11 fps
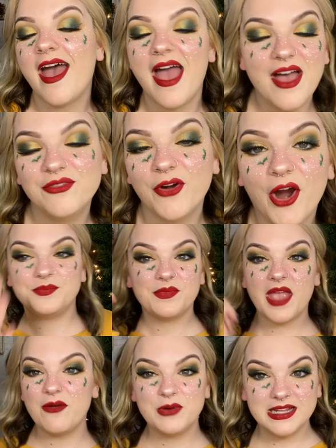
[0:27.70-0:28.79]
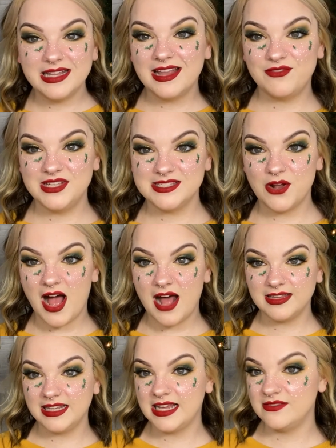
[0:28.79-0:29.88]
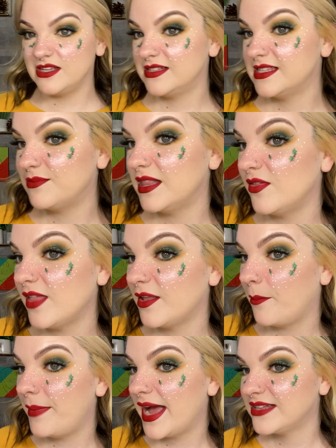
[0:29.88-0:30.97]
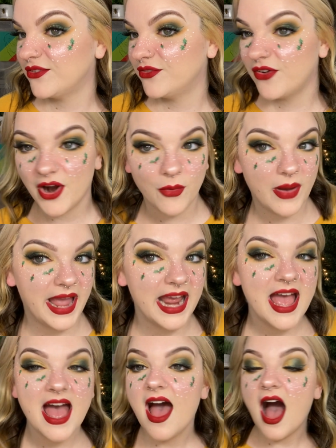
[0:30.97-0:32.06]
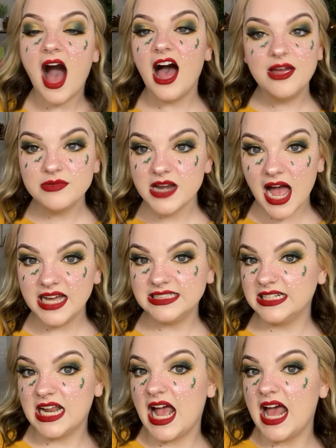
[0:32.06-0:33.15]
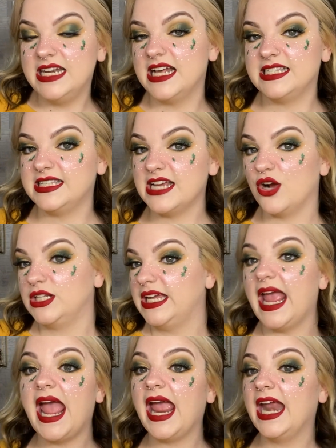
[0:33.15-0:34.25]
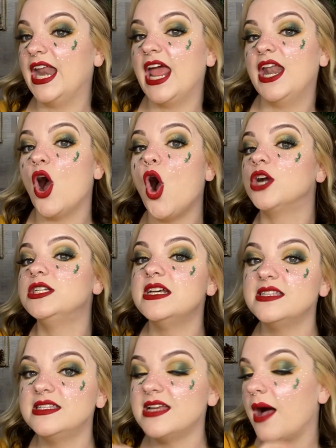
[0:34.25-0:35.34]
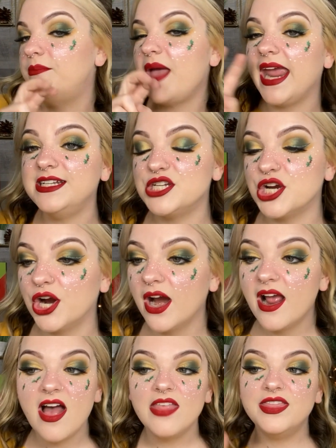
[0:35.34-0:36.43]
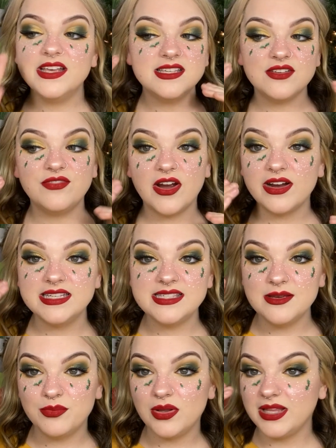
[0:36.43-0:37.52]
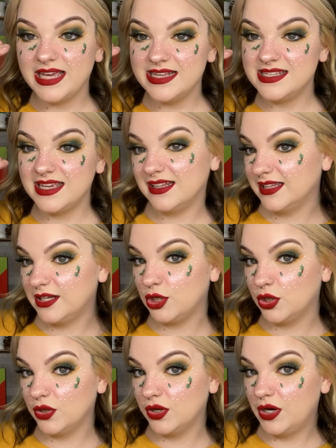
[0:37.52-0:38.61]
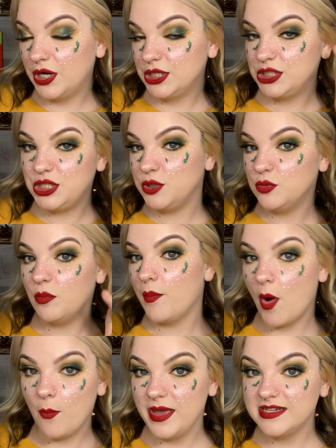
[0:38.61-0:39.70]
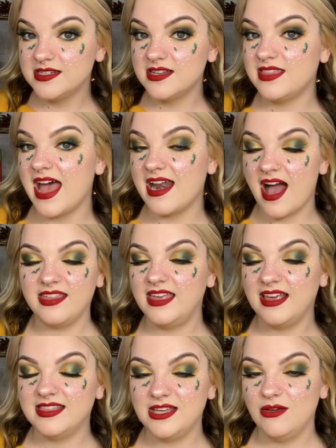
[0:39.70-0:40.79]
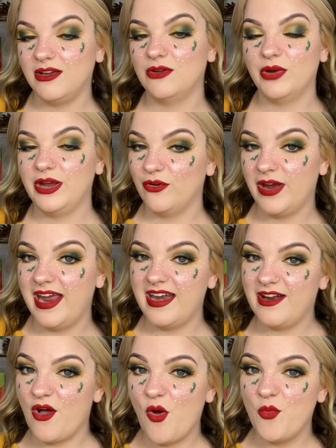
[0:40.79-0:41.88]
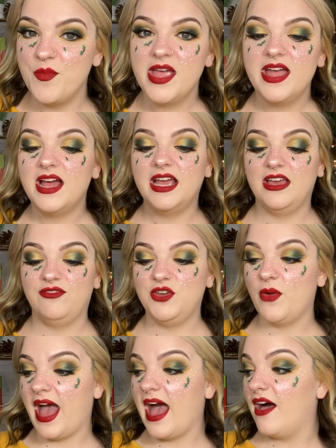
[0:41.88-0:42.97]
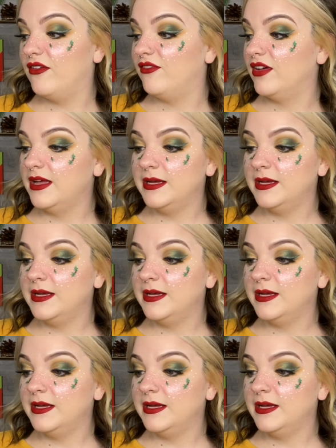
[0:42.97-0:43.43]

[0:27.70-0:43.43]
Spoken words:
ever. I really love these little holly leaves, except they look like little bats from far away. I'm not necessarily an artist, a painter. This is a very simple, easy, little cute moment that I think that you could recreate at home if you have